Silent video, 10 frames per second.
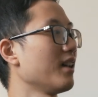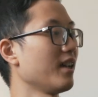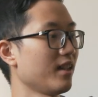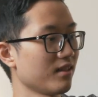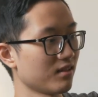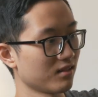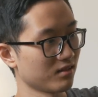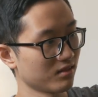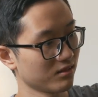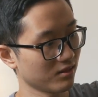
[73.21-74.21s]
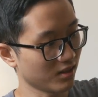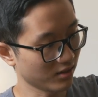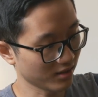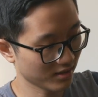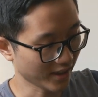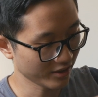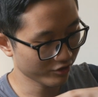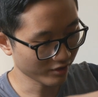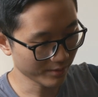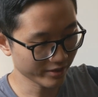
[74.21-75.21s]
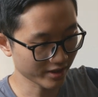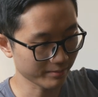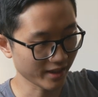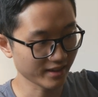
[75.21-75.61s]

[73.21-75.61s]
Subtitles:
and on the side straps it's